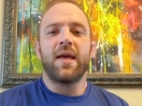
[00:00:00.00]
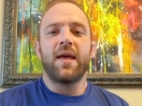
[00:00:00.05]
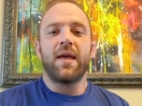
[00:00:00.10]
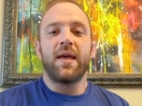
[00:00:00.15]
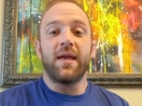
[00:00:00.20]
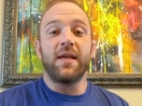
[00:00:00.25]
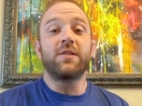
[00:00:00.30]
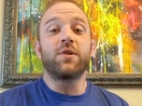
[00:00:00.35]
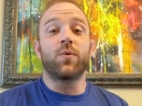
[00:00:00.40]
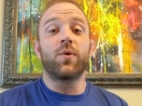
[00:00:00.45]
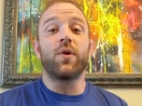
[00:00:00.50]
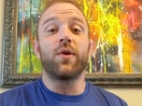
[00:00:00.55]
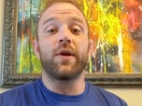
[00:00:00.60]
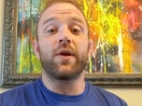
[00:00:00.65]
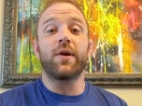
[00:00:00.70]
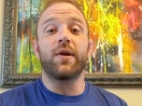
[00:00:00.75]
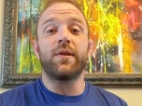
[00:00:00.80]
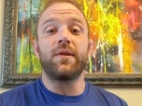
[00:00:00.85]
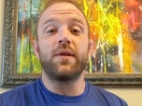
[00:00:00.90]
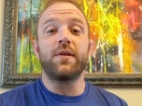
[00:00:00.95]
He's a really
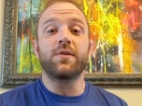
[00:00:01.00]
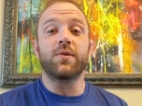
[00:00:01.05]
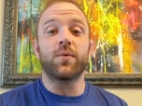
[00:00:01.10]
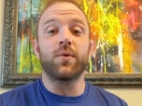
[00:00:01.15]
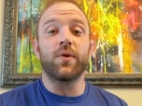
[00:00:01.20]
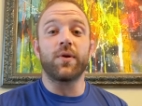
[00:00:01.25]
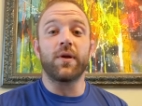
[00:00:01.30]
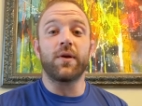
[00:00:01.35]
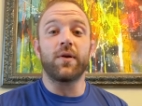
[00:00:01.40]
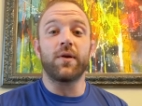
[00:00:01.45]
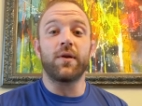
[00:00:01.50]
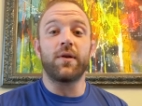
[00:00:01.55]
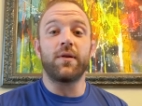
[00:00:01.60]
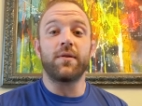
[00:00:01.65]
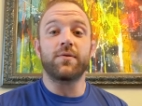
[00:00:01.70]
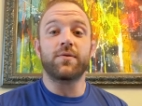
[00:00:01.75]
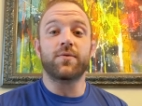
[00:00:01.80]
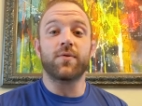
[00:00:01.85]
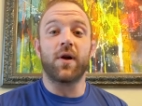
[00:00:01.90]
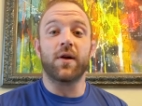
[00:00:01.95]
good
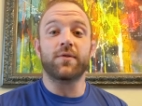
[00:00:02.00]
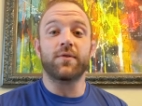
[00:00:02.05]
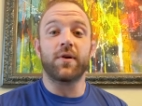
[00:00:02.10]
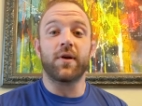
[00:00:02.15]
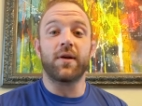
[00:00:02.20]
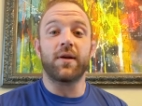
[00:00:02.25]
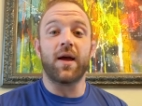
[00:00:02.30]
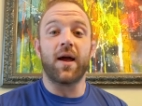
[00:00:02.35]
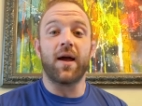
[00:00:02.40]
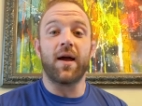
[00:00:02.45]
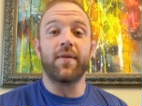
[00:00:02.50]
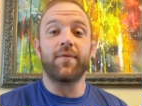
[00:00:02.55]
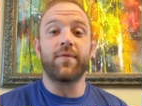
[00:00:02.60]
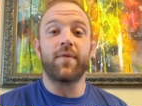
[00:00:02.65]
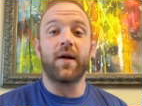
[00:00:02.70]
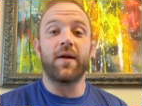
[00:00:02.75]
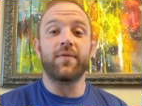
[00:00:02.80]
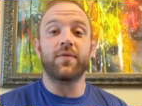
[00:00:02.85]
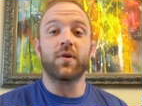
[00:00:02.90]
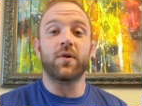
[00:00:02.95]
instructor, and
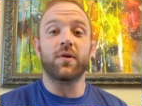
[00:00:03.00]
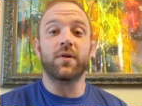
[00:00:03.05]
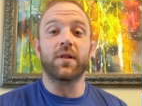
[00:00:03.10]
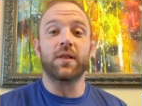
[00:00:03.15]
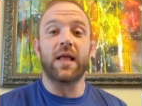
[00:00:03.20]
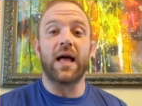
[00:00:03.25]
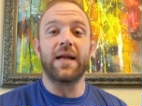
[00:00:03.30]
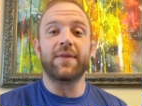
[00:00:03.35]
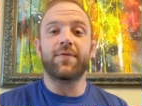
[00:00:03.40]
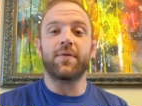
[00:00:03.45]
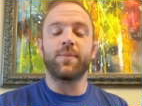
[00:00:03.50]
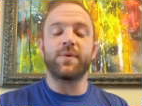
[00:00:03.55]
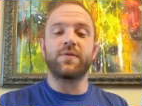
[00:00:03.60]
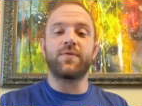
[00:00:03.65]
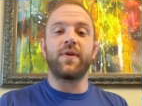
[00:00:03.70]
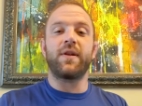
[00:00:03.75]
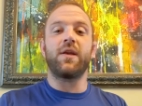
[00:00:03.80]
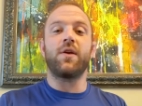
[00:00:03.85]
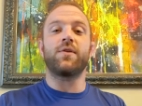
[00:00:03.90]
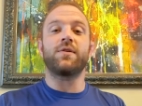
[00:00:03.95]
I've learned a lot from
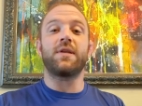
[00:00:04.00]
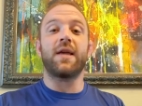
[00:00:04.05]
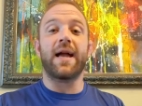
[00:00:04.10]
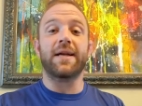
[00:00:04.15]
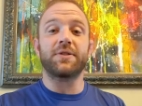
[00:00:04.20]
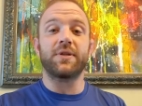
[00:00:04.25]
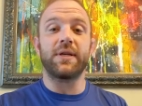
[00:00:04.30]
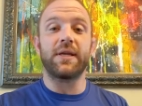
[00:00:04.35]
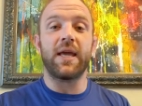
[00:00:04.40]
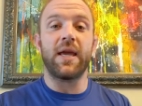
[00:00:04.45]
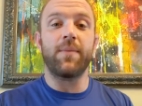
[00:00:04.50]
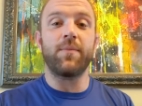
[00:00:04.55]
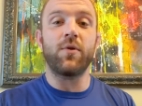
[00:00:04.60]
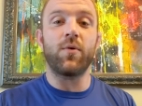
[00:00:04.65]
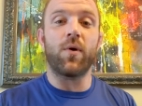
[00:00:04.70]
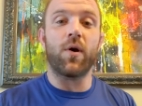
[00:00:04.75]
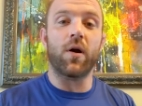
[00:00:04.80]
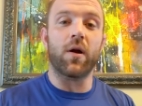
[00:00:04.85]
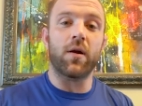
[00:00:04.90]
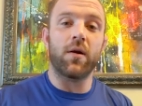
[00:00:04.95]
his videos. He actually came
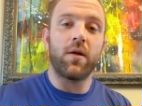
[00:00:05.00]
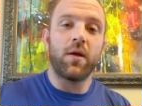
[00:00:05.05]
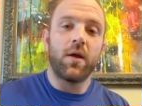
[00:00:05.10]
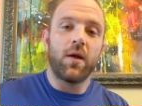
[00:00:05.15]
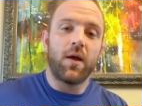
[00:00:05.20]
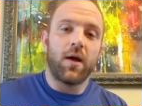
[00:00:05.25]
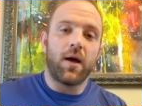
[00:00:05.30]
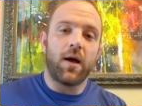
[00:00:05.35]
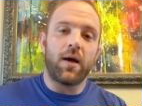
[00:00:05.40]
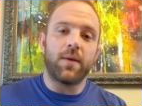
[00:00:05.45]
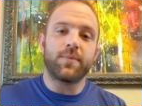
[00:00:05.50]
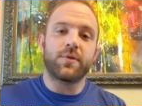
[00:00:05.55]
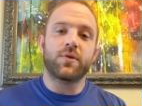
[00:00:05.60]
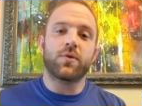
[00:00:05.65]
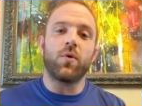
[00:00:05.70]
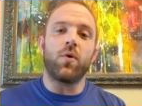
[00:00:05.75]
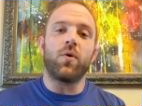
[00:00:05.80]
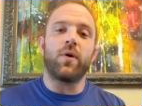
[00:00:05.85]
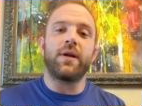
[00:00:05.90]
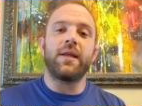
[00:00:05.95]
to our
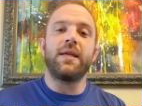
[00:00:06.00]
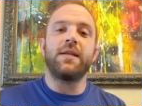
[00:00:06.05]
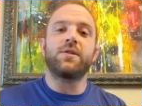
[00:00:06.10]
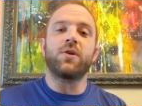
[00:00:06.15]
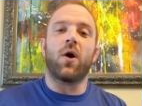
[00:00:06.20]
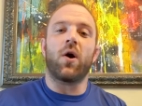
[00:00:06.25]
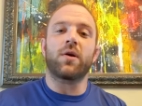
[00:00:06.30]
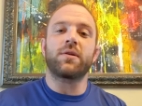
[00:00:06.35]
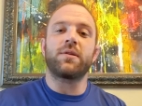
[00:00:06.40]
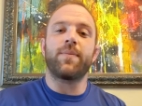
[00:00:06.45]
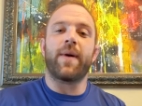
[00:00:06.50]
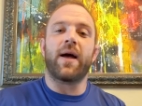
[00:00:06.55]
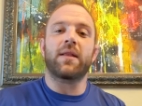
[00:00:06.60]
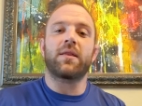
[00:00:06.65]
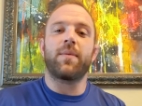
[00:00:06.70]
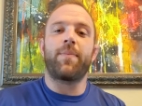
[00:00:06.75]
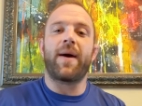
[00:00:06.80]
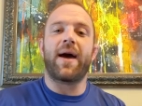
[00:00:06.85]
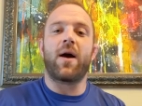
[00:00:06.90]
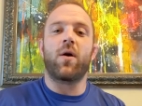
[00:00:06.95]
school, and he talks
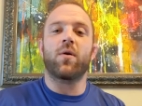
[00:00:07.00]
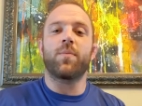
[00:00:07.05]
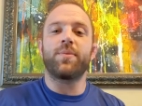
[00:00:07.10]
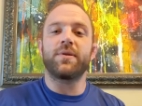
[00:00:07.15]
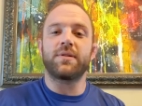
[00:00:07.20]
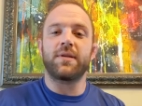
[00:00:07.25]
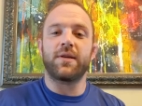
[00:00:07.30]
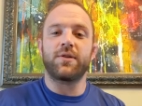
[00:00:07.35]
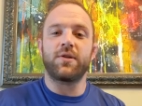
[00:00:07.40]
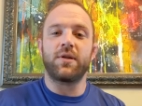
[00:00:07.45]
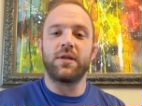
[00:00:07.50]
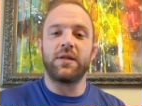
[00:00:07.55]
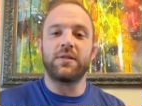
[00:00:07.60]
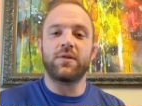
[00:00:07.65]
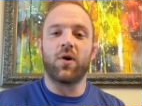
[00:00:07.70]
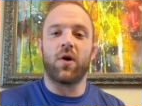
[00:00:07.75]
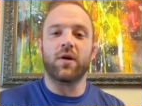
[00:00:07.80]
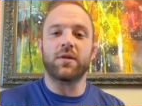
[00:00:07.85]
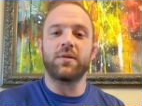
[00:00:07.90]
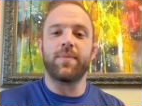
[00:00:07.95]
about the power position. He
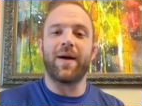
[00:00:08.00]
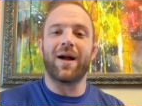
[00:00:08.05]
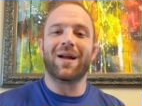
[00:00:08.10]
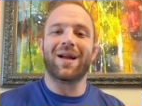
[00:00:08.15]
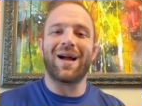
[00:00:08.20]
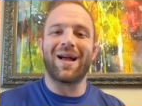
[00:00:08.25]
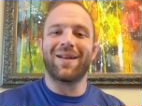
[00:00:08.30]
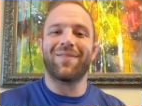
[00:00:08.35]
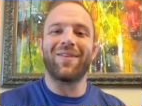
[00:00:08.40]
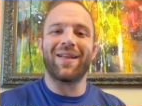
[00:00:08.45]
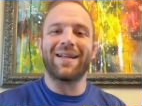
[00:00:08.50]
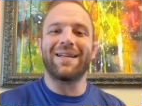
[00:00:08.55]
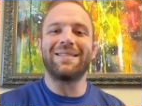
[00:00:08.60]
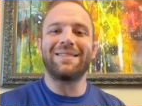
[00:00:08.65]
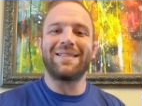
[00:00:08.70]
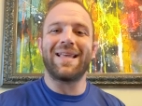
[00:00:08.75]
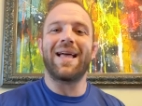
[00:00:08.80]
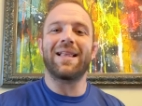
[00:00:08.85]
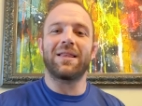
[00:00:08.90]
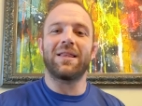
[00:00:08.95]
talks about kind of like a
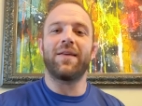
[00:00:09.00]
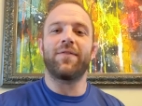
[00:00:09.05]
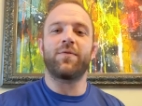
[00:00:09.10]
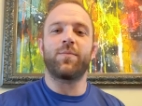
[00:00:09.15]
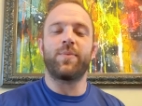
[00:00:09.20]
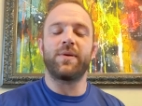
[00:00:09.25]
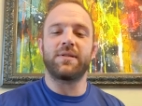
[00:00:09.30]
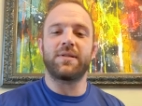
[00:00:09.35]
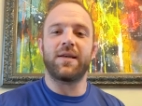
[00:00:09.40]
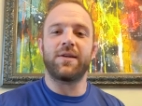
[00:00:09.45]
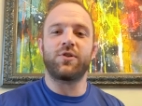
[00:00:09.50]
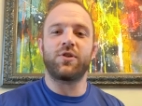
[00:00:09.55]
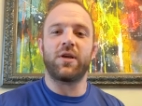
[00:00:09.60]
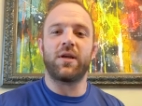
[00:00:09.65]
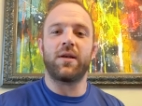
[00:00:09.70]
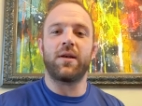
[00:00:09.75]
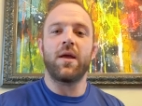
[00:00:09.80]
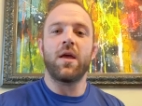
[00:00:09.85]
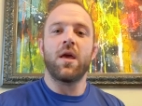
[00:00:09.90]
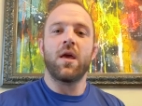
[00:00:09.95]
deadlift
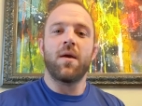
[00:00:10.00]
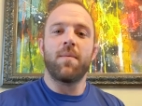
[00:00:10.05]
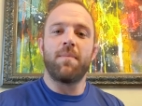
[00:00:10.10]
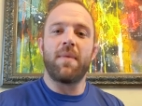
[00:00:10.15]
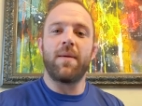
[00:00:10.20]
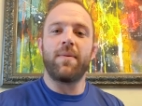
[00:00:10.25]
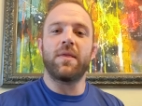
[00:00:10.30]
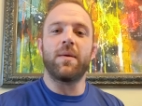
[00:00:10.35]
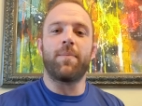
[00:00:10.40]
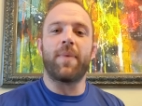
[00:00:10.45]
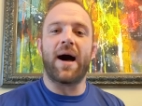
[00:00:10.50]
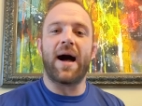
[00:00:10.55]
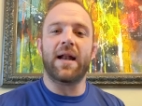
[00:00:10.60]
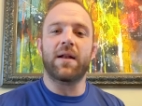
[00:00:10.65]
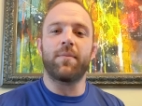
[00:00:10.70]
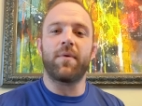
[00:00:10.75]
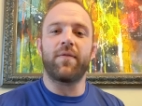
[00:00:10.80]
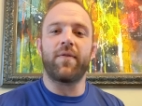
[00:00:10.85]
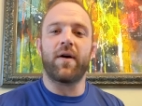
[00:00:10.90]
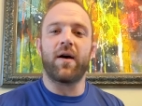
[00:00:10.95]
position, maybe the
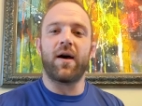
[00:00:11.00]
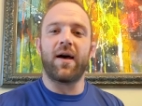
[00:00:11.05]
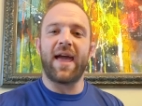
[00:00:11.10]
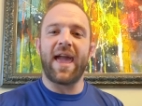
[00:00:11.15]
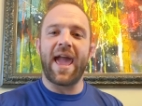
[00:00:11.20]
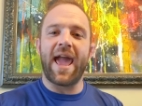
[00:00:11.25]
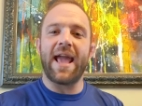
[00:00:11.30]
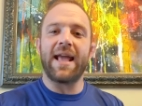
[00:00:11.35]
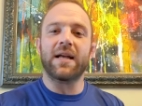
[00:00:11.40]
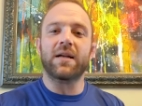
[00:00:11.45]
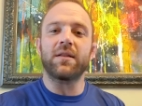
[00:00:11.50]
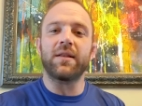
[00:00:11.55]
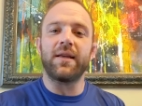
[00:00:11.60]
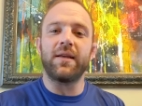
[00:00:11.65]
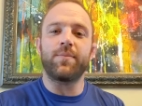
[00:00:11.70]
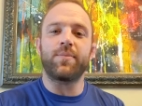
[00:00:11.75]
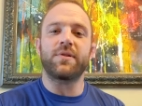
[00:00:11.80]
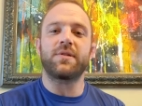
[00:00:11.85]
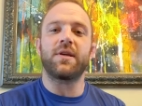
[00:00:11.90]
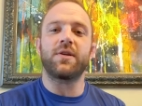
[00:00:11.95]
bottom of a hang
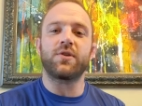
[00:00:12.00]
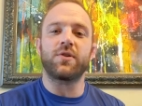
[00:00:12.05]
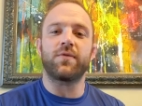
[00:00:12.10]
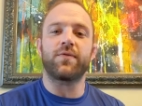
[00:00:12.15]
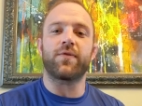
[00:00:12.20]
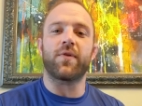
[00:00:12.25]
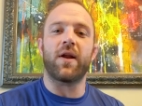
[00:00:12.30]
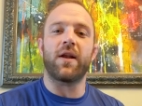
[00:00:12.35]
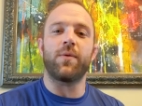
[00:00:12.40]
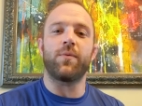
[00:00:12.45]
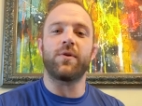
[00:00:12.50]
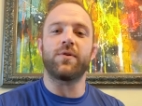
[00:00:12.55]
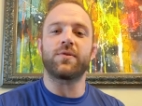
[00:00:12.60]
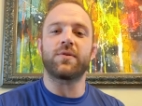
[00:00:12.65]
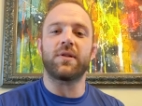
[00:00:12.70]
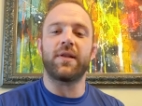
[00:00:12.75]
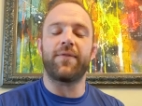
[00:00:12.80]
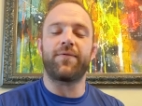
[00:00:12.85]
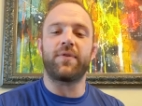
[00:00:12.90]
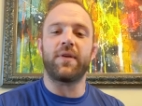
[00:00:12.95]
clean position for anyone
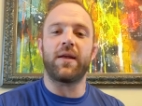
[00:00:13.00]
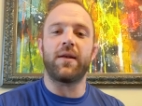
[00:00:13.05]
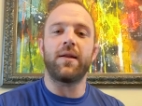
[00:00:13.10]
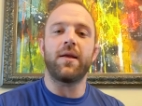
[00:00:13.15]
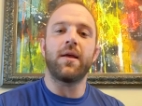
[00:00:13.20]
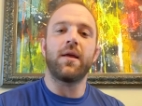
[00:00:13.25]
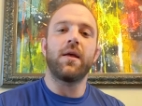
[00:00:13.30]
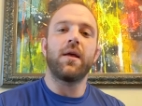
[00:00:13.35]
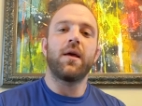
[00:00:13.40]
who's lifted.